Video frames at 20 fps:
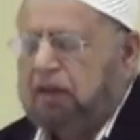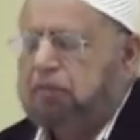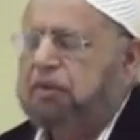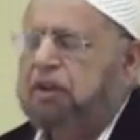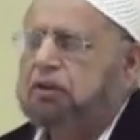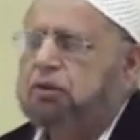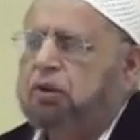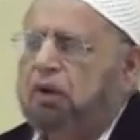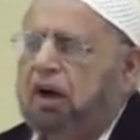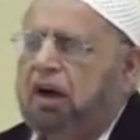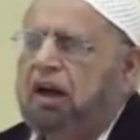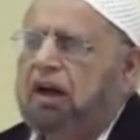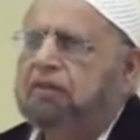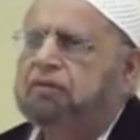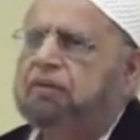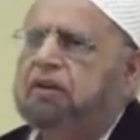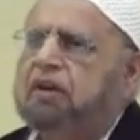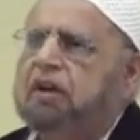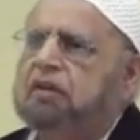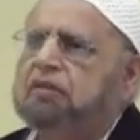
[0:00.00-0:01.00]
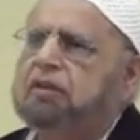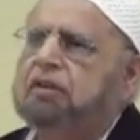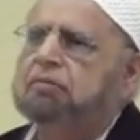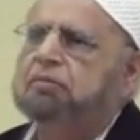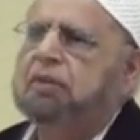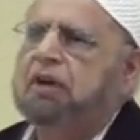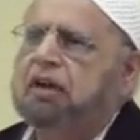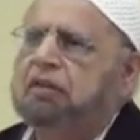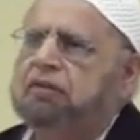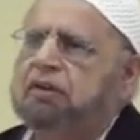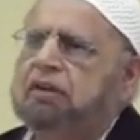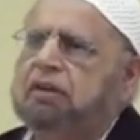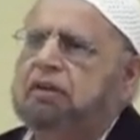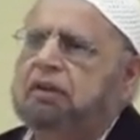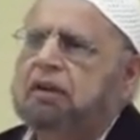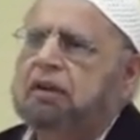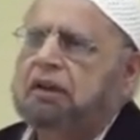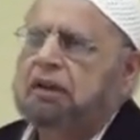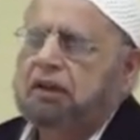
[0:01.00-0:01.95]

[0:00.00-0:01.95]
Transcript: and make dua for our beloved